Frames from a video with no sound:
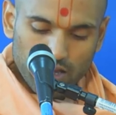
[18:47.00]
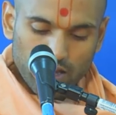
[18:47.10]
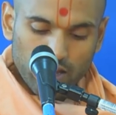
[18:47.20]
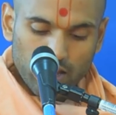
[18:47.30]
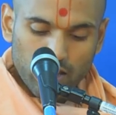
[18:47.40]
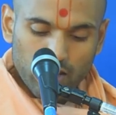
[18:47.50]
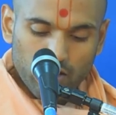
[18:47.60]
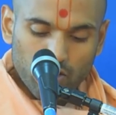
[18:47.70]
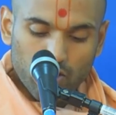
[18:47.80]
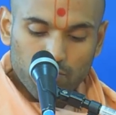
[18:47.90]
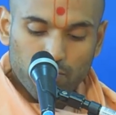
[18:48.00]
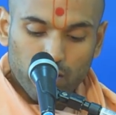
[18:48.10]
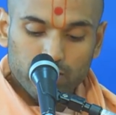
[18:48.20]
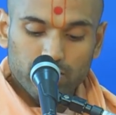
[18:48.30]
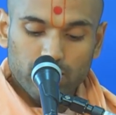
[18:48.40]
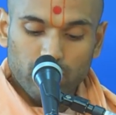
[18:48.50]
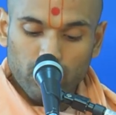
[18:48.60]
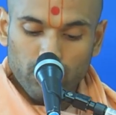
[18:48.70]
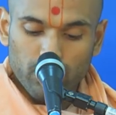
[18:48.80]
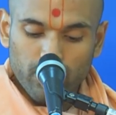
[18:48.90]
her bhakti, her
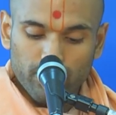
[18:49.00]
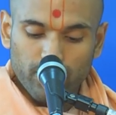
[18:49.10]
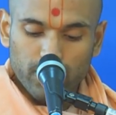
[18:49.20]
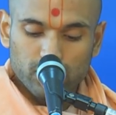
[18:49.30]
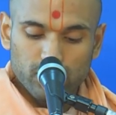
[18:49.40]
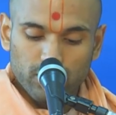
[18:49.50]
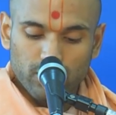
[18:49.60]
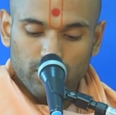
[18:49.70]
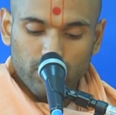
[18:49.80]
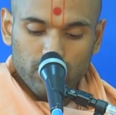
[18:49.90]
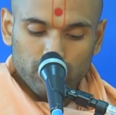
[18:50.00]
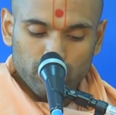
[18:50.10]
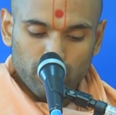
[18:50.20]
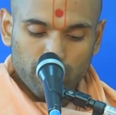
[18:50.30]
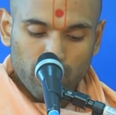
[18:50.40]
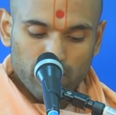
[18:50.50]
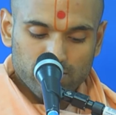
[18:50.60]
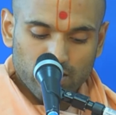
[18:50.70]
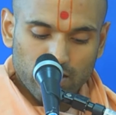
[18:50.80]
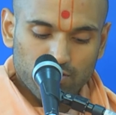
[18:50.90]
affection, surpassed even
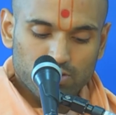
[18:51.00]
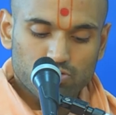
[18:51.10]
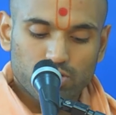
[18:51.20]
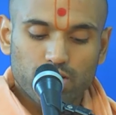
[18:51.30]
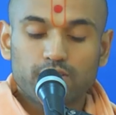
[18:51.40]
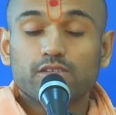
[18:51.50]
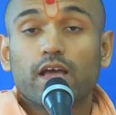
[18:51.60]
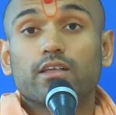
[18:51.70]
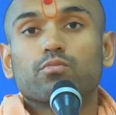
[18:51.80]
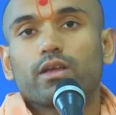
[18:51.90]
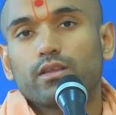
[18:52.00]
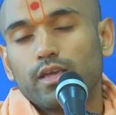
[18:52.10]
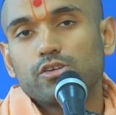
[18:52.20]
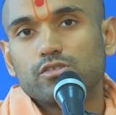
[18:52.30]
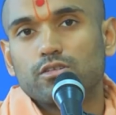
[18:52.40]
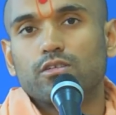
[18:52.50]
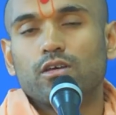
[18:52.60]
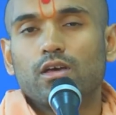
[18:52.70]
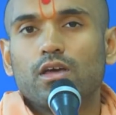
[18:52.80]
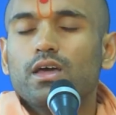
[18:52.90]
Sri Hari's expectations.
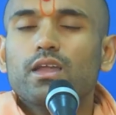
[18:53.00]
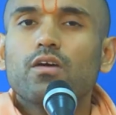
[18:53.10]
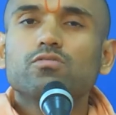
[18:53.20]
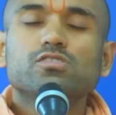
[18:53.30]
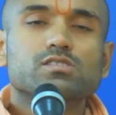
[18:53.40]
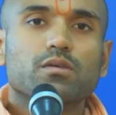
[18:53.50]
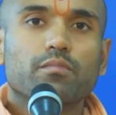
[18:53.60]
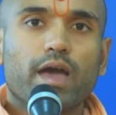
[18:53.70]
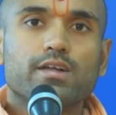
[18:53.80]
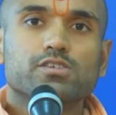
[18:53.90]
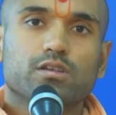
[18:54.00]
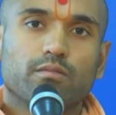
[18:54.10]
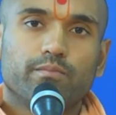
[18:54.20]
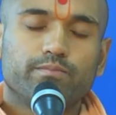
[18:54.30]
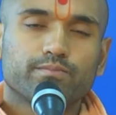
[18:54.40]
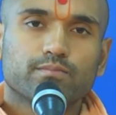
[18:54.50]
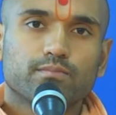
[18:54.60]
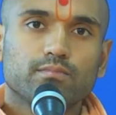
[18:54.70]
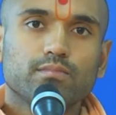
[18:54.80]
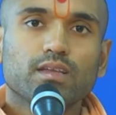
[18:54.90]
Now just imagine
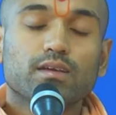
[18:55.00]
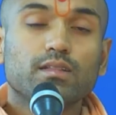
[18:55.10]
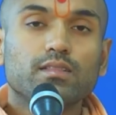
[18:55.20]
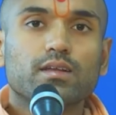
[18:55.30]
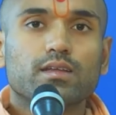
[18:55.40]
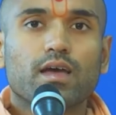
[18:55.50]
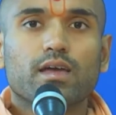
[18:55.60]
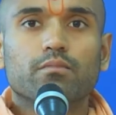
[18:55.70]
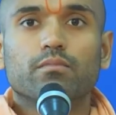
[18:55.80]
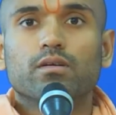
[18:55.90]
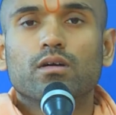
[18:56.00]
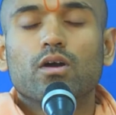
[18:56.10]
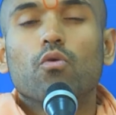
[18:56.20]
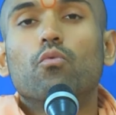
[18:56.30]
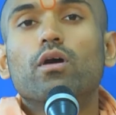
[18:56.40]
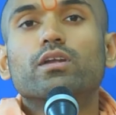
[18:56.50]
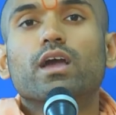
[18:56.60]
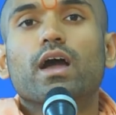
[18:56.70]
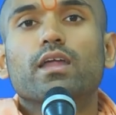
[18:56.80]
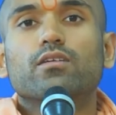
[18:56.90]
in that time what kind of
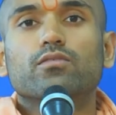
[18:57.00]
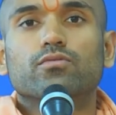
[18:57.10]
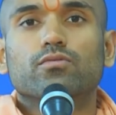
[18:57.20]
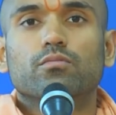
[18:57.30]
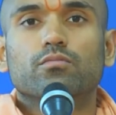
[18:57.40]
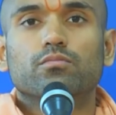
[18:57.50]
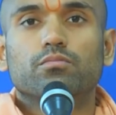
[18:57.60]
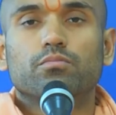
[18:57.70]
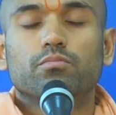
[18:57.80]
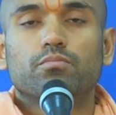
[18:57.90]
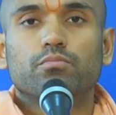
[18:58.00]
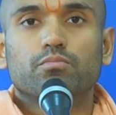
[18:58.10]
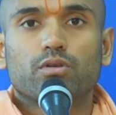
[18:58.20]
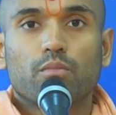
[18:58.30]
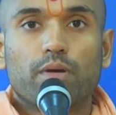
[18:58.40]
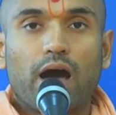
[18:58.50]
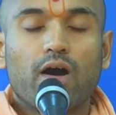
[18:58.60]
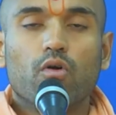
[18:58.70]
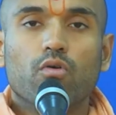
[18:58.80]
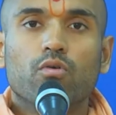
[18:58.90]
prabhao,
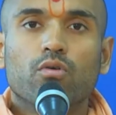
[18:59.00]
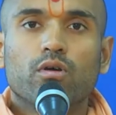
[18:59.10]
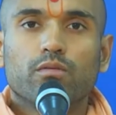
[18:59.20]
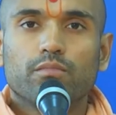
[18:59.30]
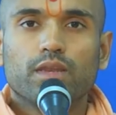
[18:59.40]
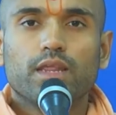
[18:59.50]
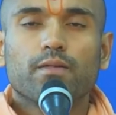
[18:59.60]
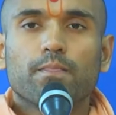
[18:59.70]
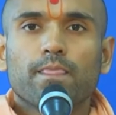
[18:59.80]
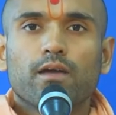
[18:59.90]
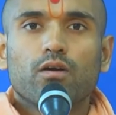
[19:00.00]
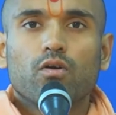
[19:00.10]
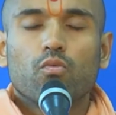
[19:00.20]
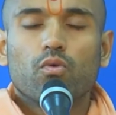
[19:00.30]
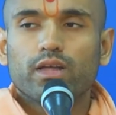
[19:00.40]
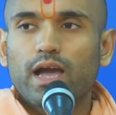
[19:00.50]
meaning what kind of